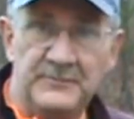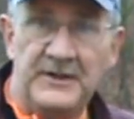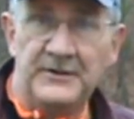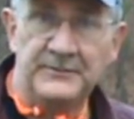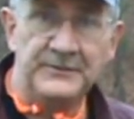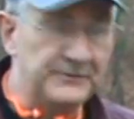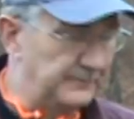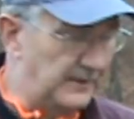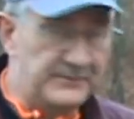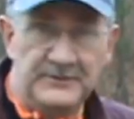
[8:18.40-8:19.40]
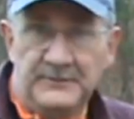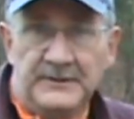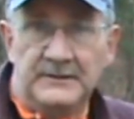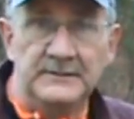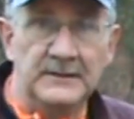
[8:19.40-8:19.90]
you a better group. Maybe it
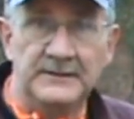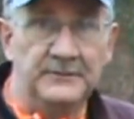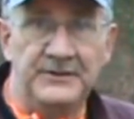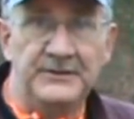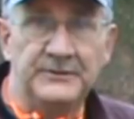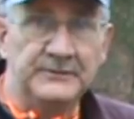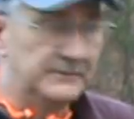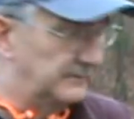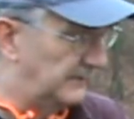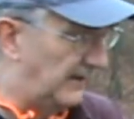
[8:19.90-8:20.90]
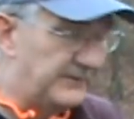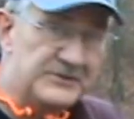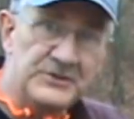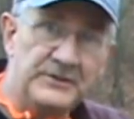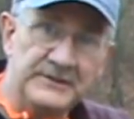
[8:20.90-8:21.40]
would. I don't know. I've
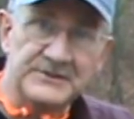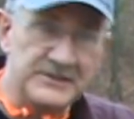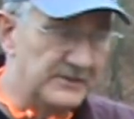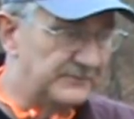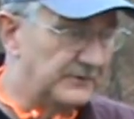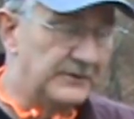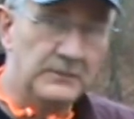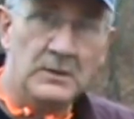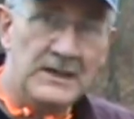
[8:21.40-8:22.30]
been shooting this gun for a good